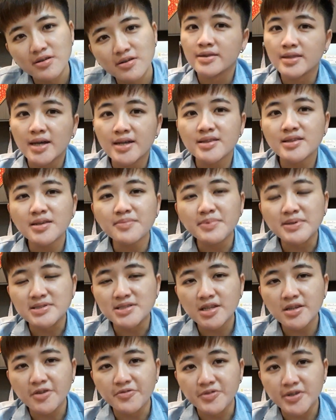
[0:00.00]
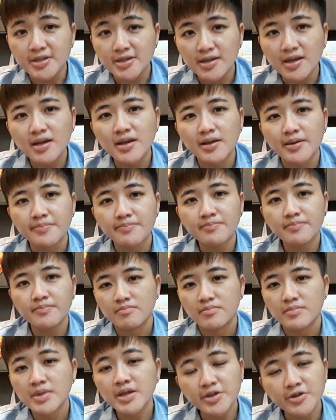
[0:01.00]
90% of the time
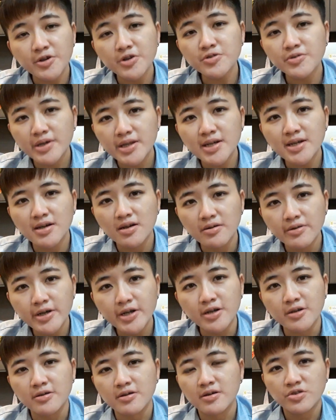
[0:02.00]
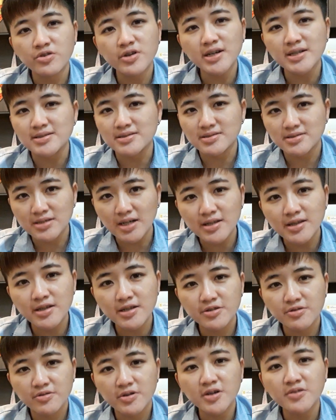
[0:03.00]
in your trading career, you are
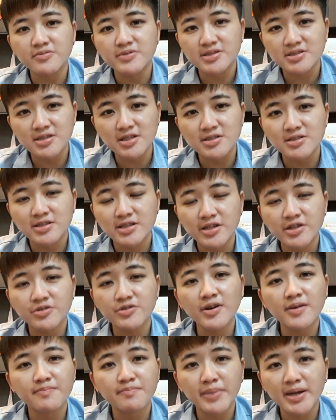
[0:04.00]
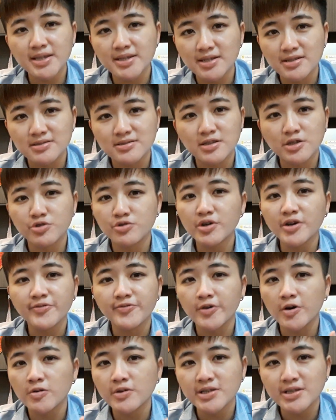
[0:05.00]
studying, you are researching, you are backtesting, you are
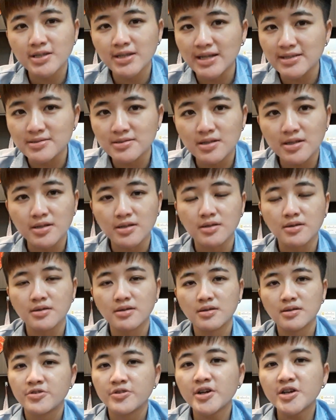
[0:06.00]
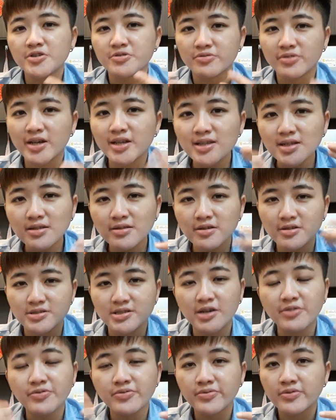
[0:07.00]
forward testing. You are training
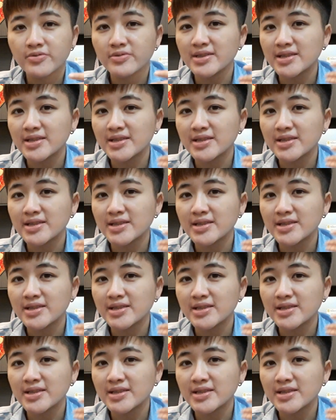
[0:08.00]
yourself